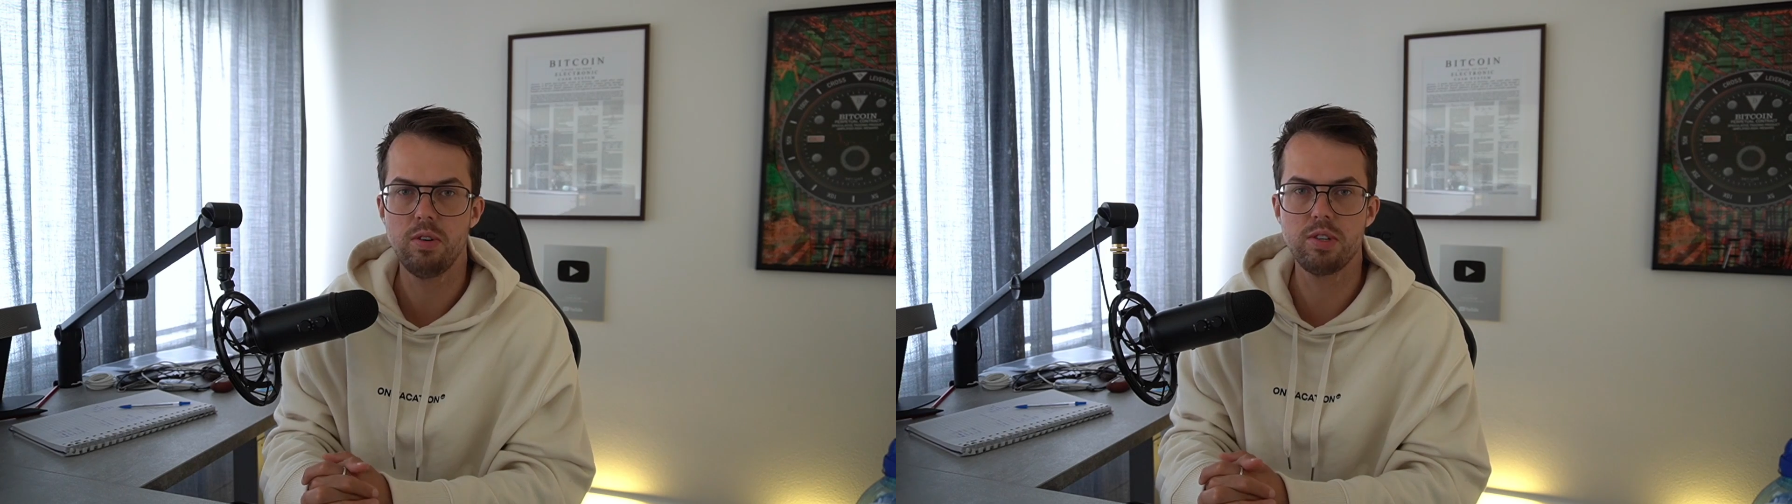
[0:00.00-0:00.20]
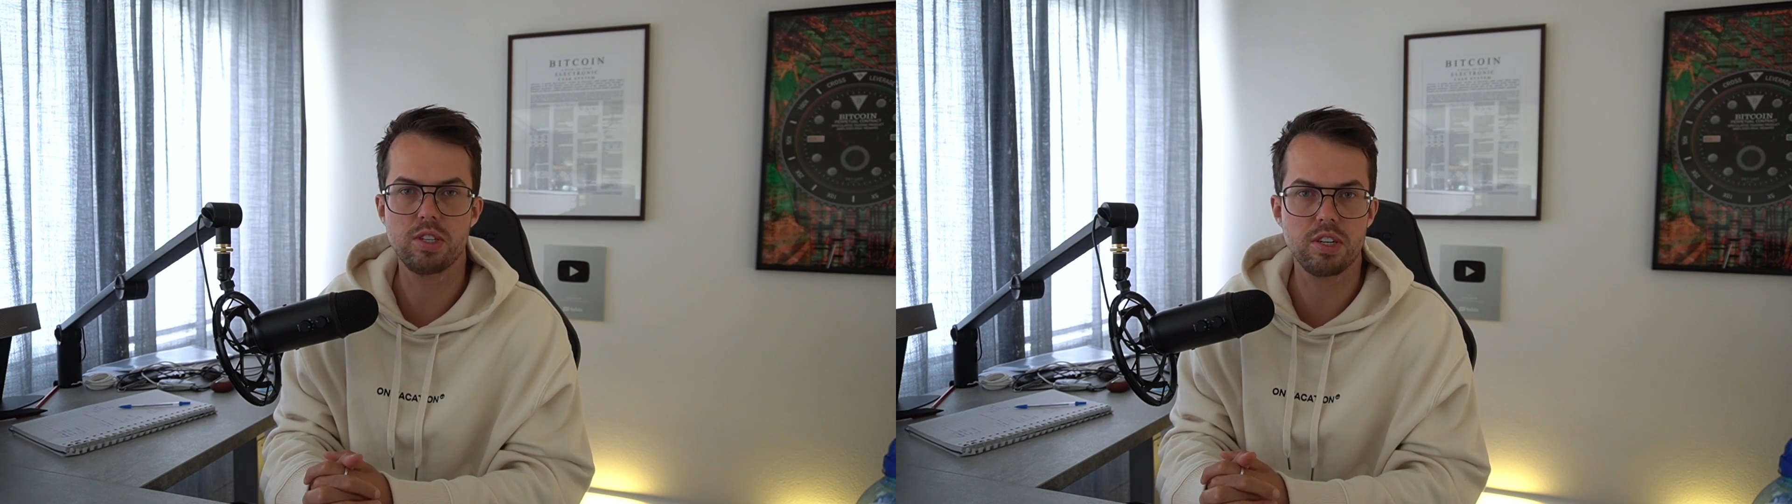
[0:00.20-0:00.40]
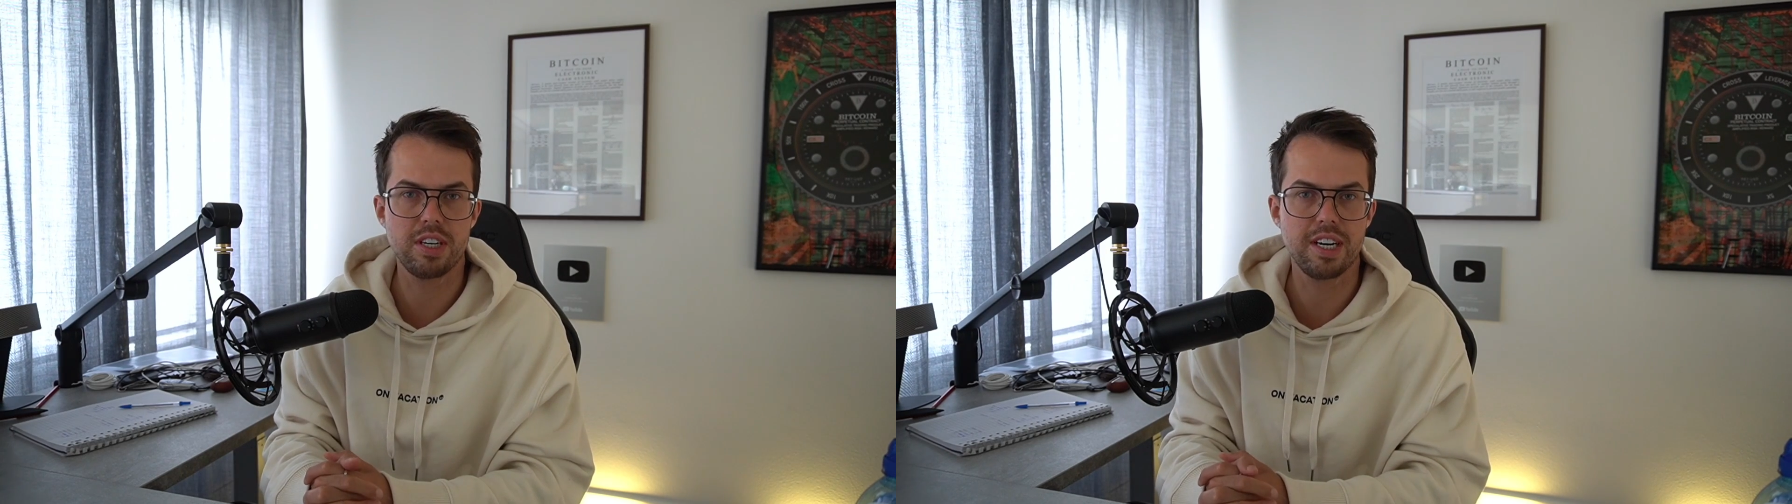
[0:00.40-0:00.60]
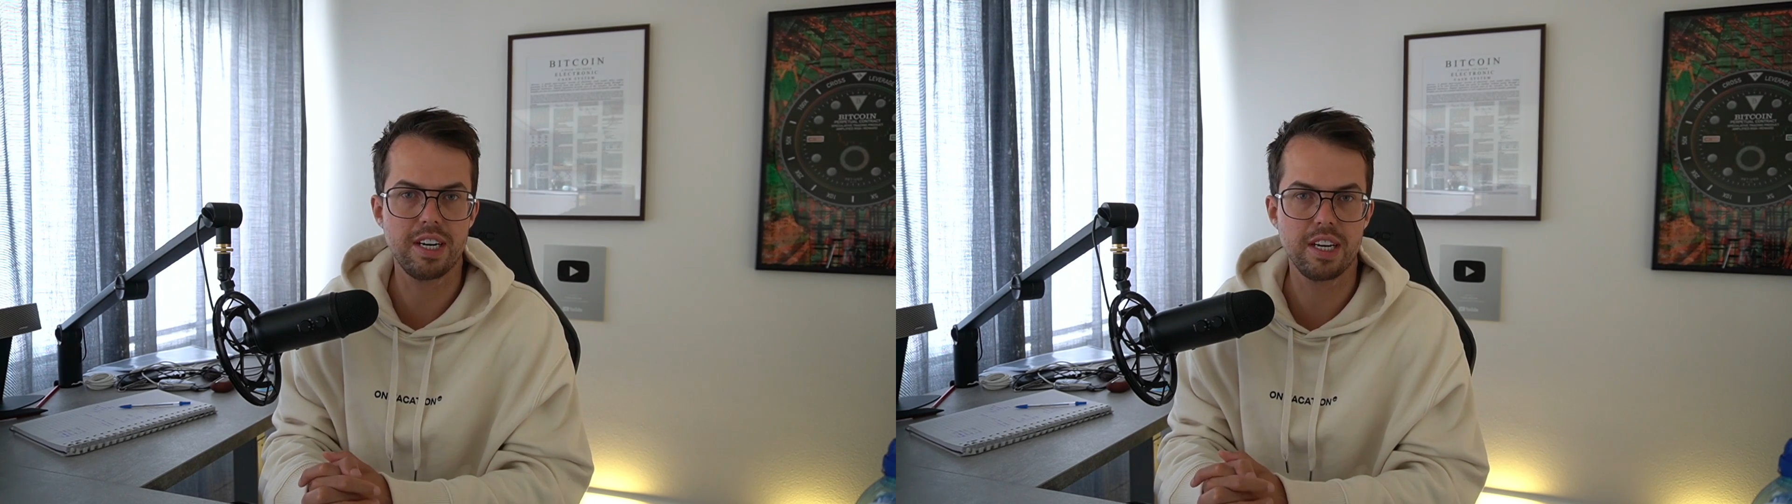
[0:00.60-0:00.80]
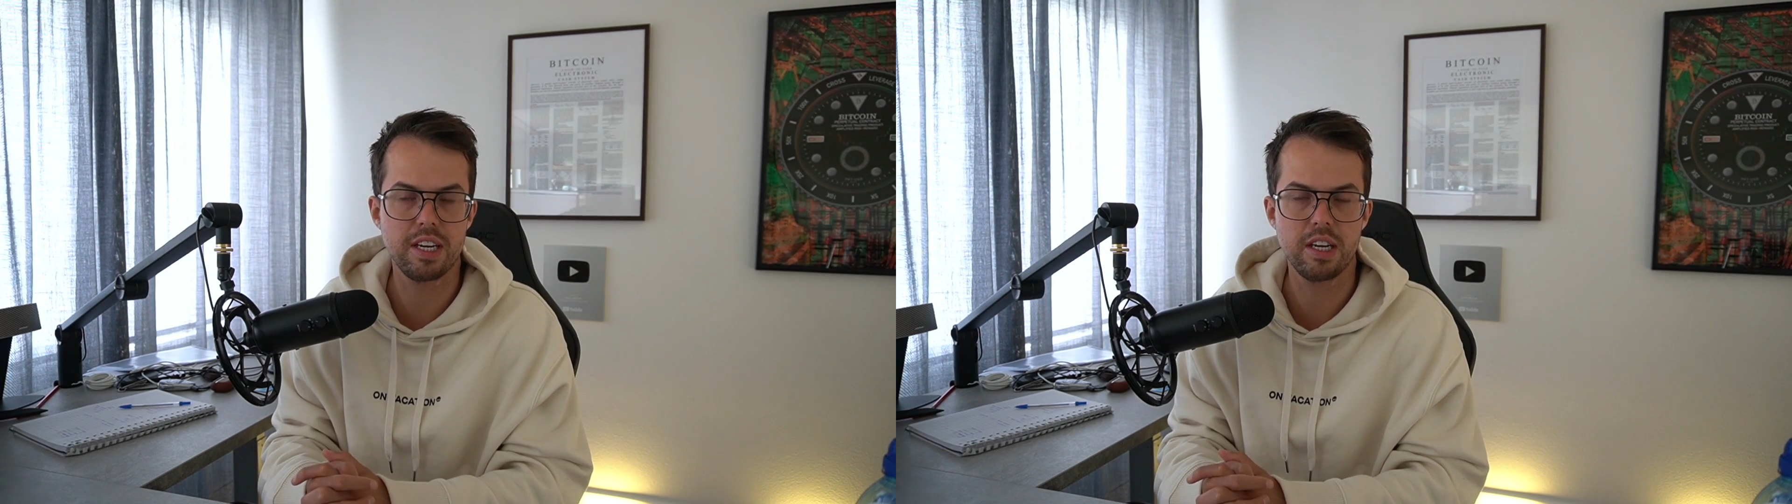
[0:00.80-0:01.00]
or start
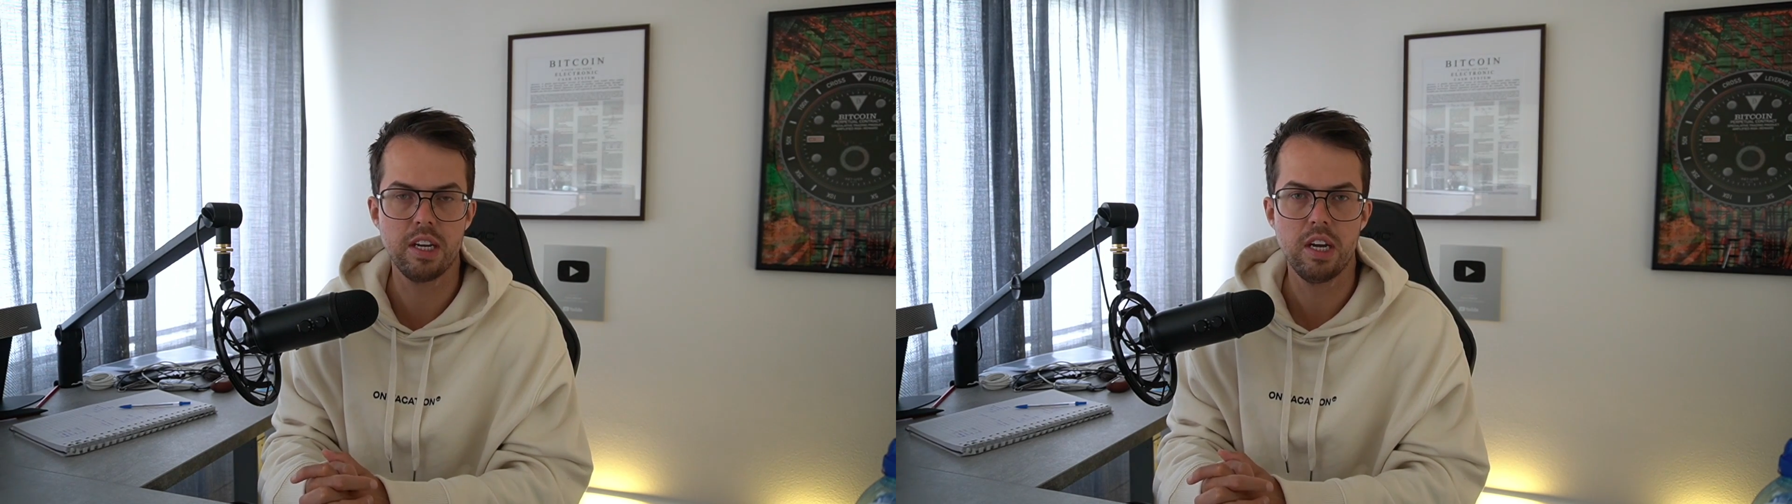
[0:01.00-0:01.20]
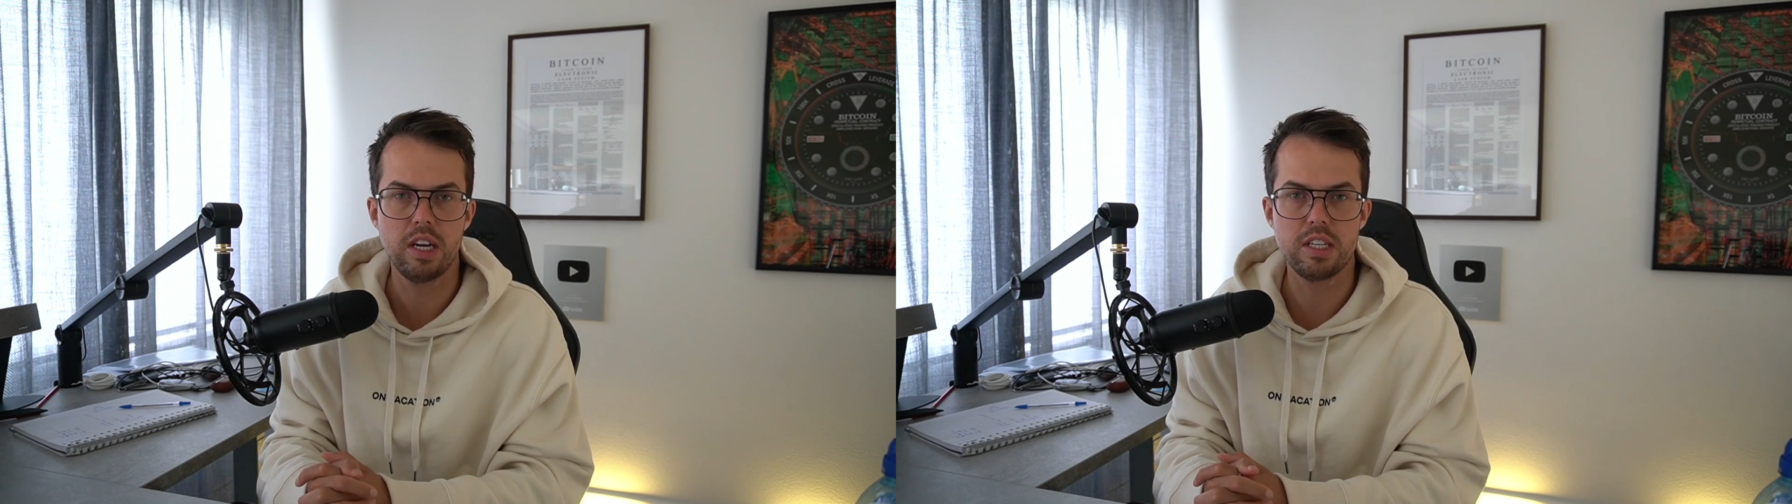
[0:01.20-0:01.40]
hiking